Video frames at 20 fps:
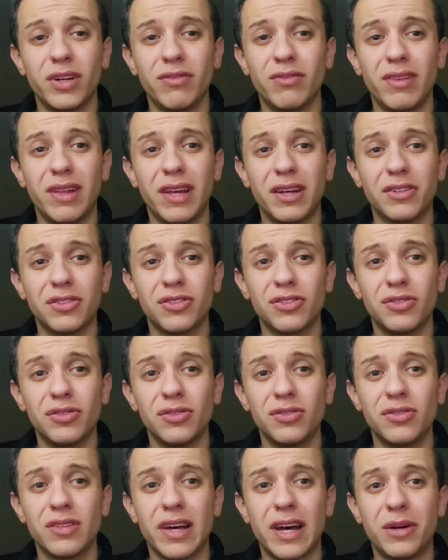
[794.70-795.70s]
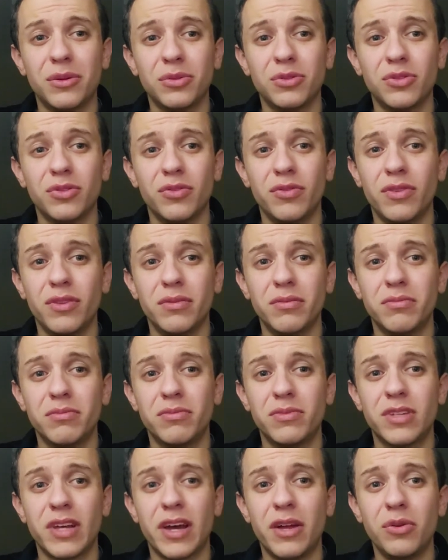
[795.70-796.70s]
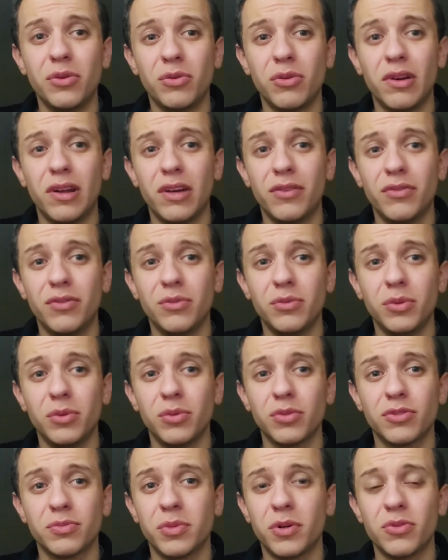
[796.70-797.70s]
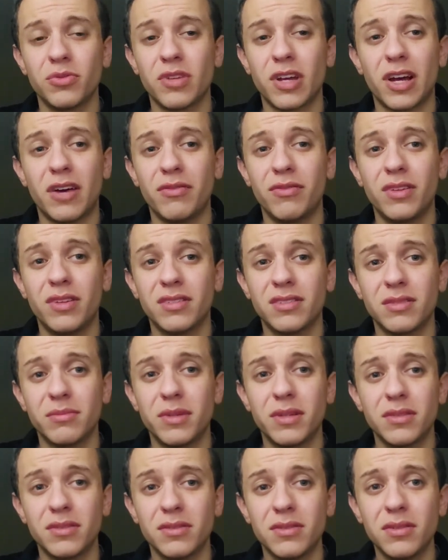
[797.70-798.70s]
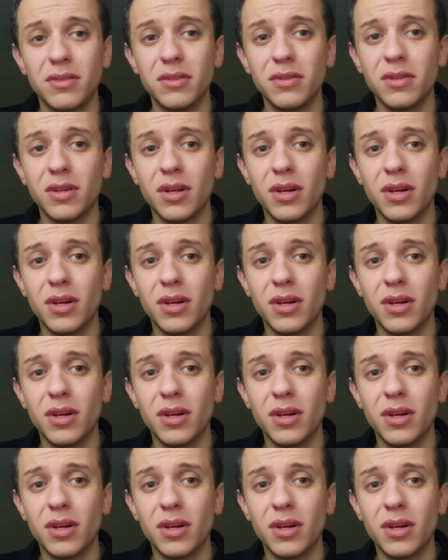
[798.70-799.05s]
lectures out of the 10 or 11 we were supposed to have that semester.